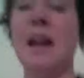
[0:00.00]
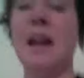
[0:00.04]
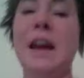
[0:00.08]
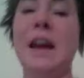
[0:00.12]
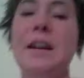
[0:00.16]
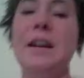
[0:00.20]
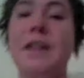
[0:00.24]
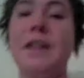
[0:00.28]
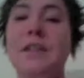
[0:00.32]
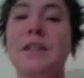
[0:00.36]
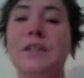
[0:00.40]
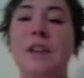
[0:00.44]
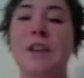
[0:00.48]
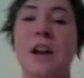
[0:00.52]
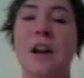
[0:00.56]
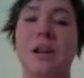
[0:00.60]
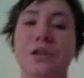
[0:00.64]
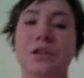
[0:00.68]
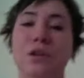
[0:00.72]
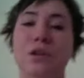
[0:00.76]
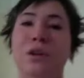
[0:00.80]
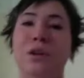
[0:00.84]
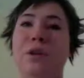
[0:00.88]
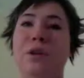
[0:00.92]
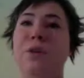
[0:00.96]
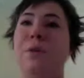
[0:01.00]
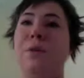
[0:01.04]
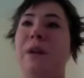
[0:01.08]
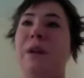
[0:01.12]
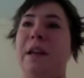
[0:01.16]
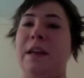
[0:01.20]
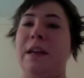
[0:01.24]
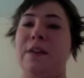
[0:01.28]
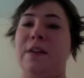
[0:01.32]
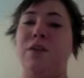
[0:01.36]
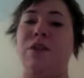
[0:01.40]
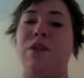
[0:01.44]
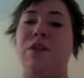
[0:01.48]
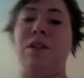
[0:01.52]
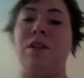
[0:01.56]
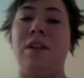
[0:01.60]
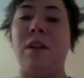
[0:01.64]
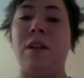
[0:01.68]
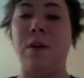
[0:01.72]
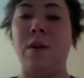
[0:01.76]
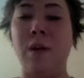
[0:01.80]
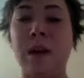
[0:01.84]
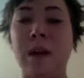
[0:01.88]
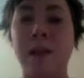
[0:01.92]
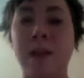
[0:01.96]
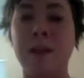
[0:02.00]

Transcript: And then I'll show you our kitchen too.